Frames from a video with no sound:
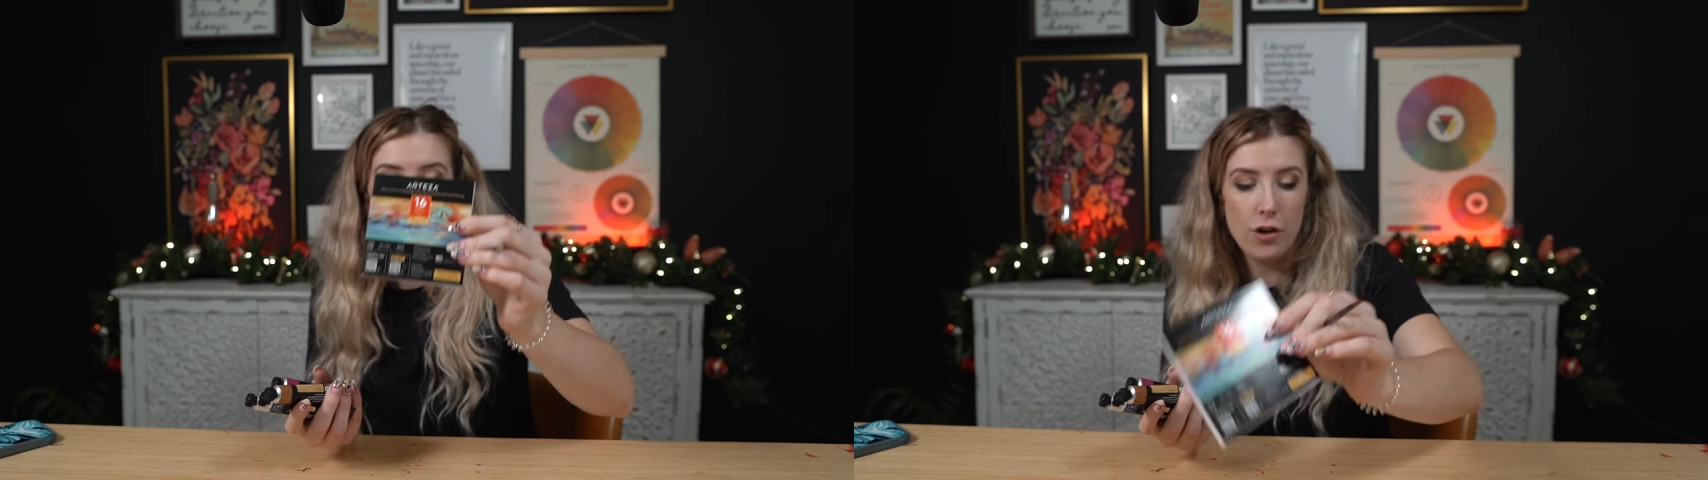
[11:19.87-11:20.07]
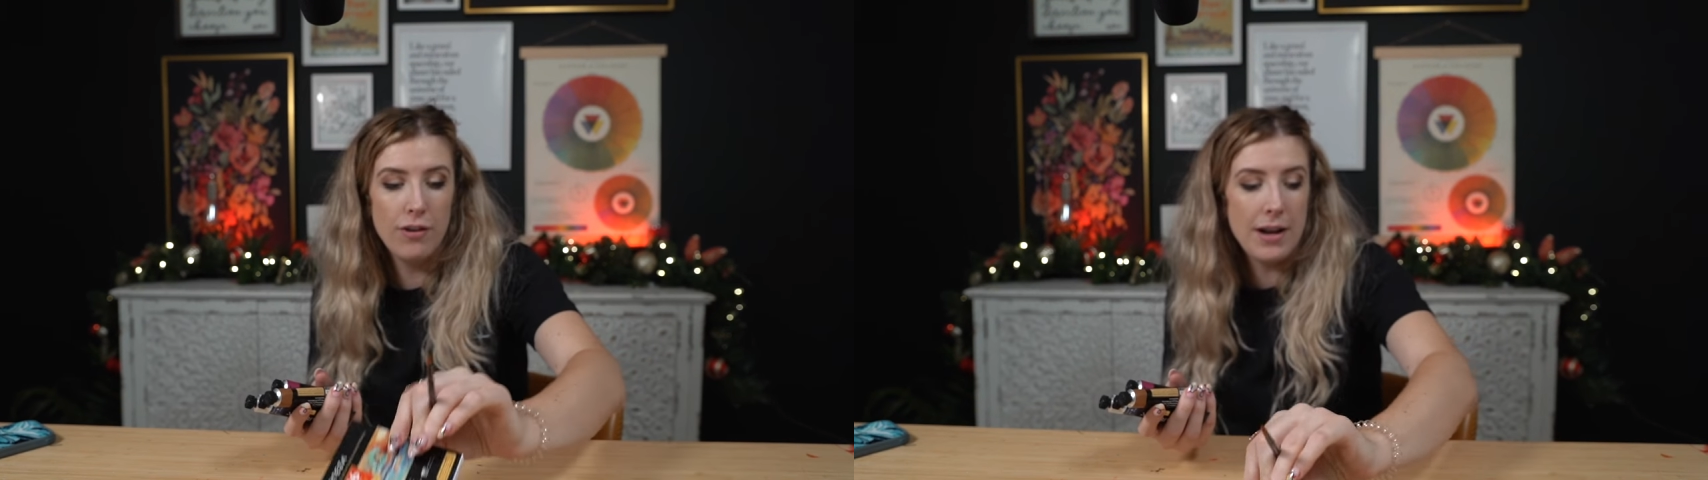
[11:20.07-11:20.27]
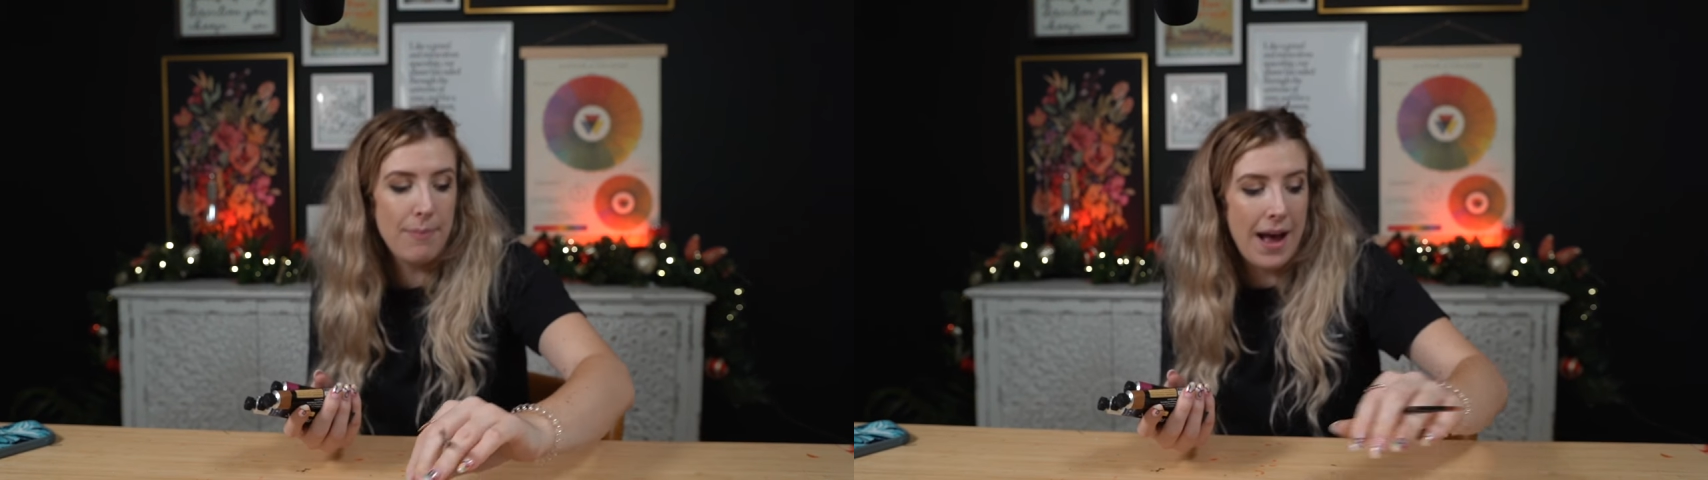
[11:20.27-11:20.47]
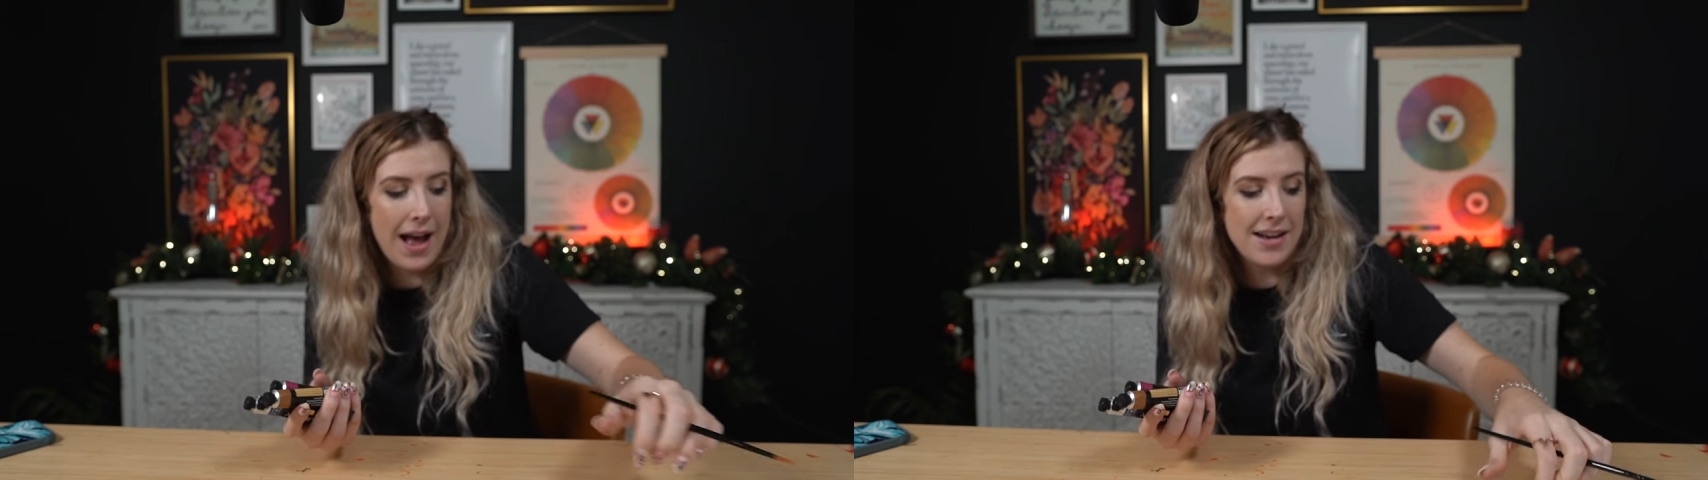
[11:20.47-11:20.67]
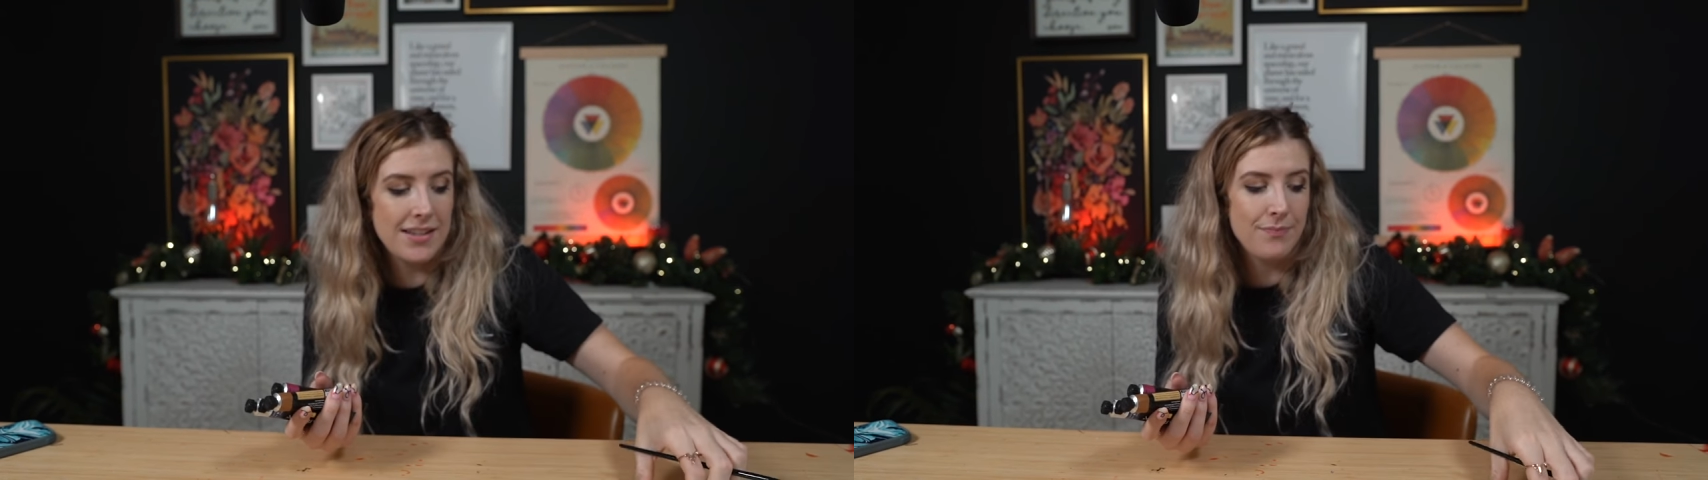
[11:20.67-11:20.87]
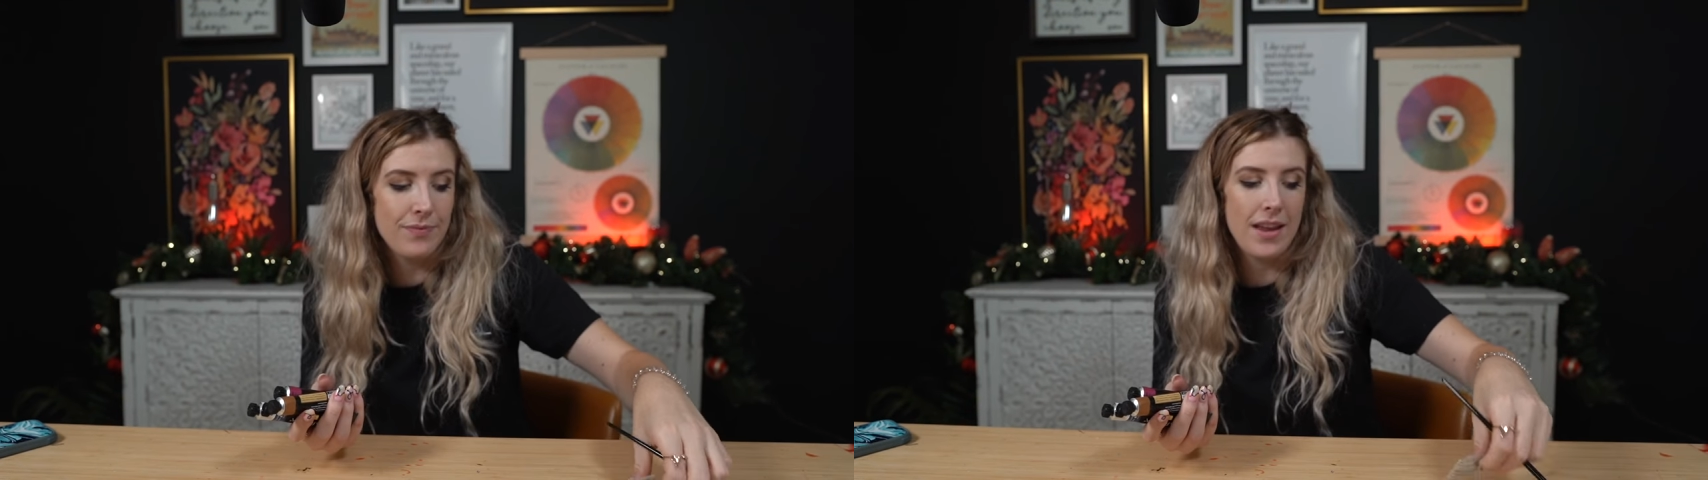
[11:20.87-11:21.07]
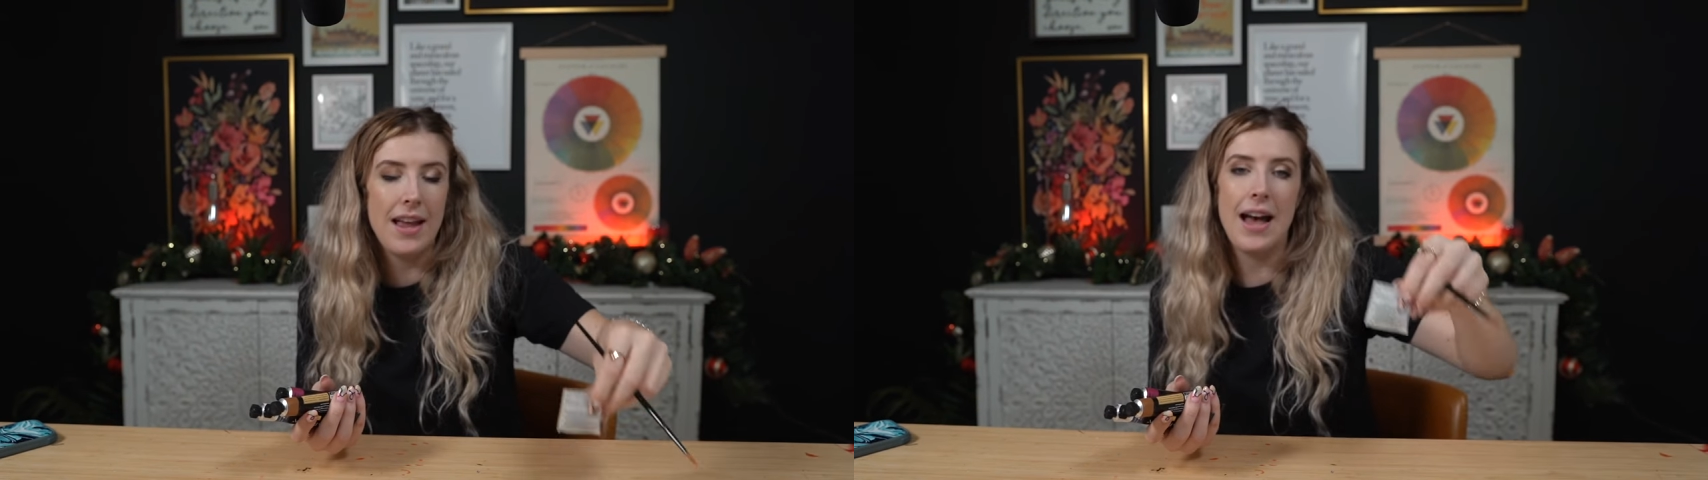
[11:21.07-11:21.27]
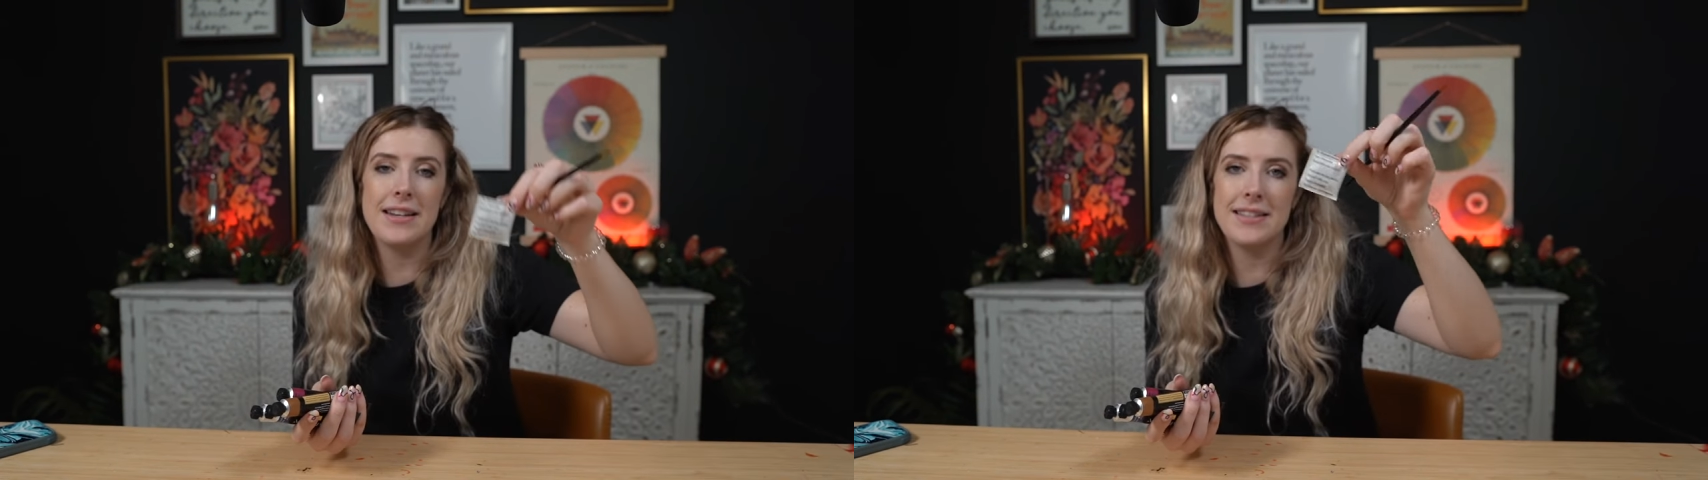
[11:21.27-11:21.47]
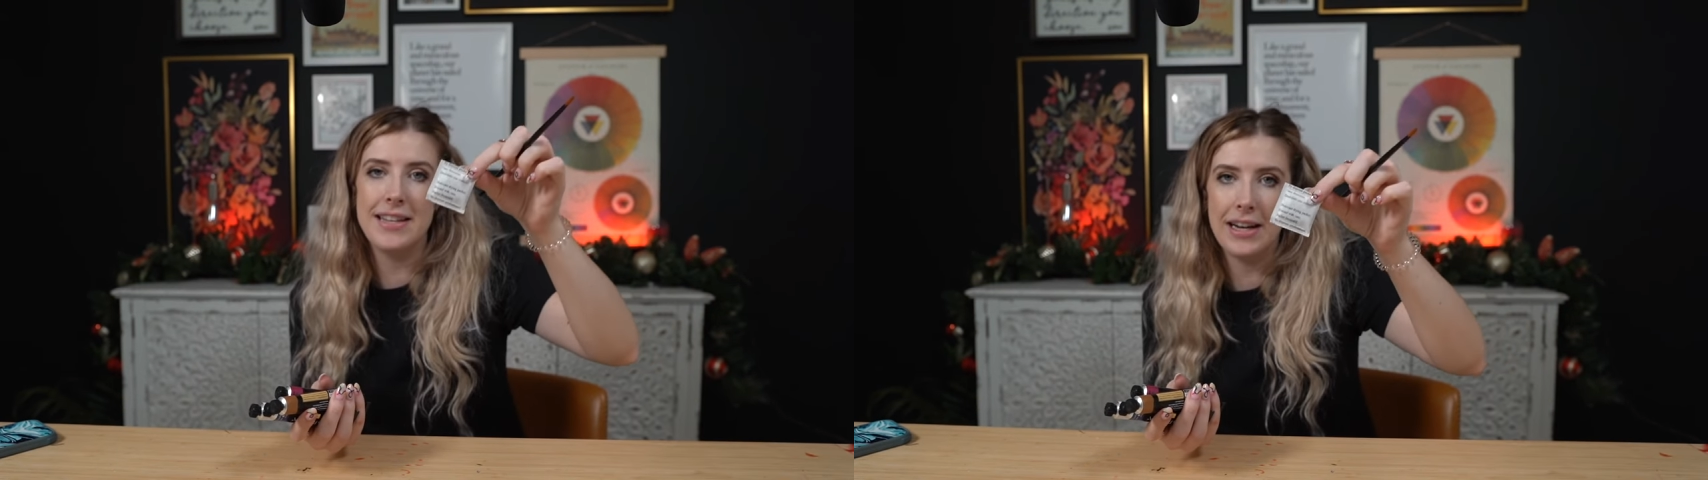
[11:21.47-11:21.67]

an acrylic pad and a